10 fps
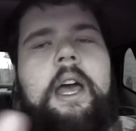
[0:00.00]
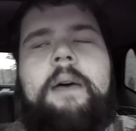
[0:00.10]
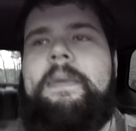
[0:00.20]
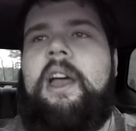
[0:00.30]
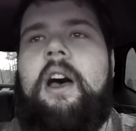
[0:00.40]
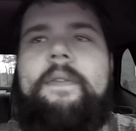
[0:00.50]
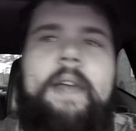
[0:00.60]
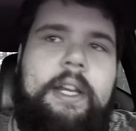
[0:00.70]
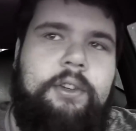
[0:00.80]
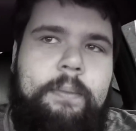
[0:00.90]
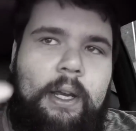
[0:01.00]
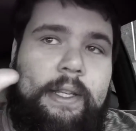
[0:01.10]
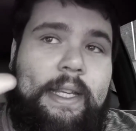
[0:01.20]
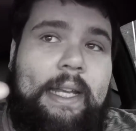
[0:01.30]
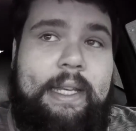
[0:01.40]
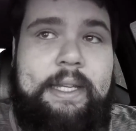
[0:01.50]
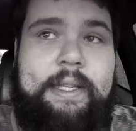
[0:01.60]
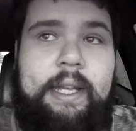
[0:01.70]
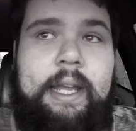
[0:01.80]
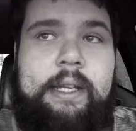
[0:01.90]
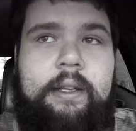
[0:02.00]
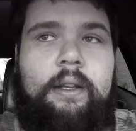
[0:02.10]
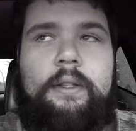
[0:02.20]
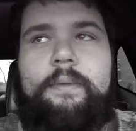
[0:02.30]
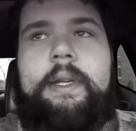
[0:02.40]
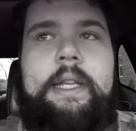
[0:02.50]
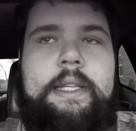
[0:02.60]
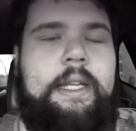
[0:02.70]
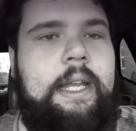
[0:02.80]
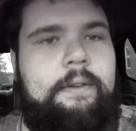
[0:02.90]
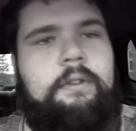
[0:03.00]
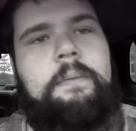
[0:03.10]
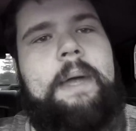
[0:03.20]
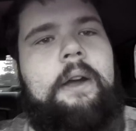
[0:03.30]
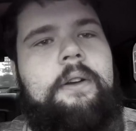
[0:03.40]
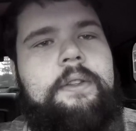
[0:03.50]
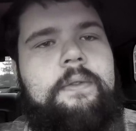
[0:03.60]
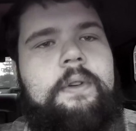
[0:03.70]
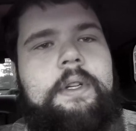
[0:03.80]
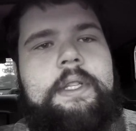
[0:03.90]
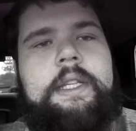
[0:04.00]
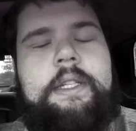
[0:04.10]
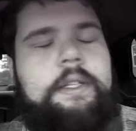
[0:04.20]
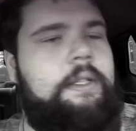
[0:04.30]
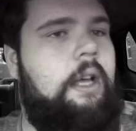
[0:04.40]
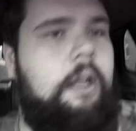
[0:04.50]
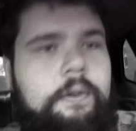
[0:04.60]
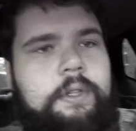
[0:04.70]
cut me off actually because I disconnected it, because when you disconnect it from the power source, it just auto